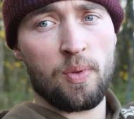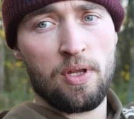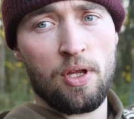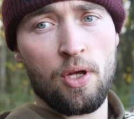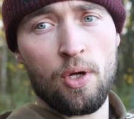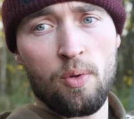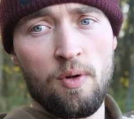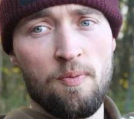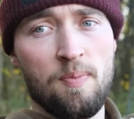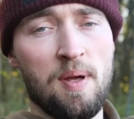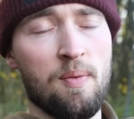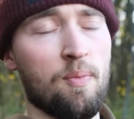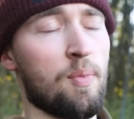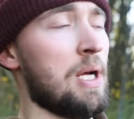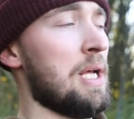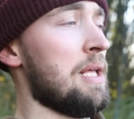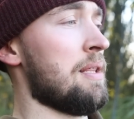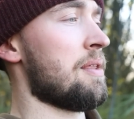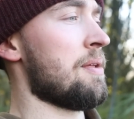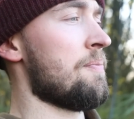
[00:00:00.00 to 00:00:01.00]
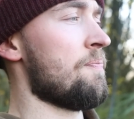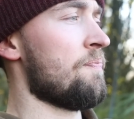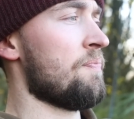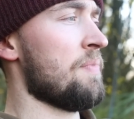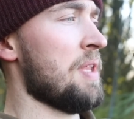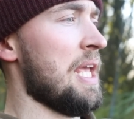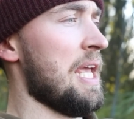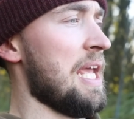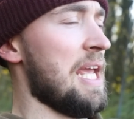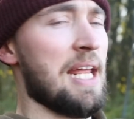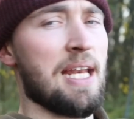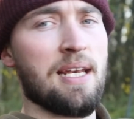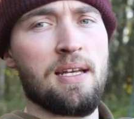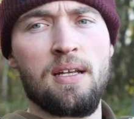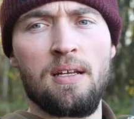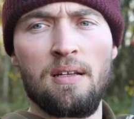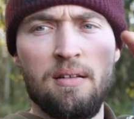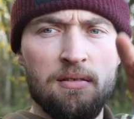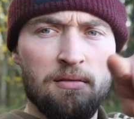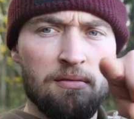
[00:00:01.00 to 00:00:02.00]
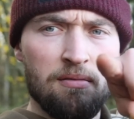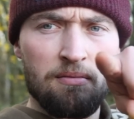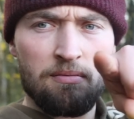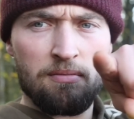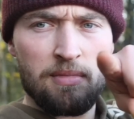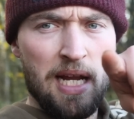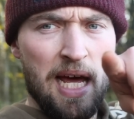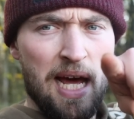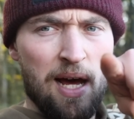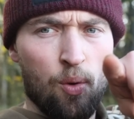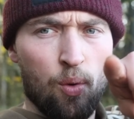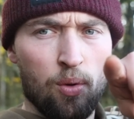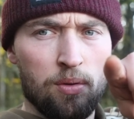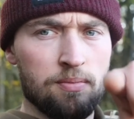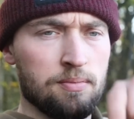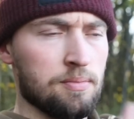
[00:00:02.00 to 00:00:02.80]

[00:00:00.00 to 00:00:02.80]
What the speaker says: with who we've been with in now.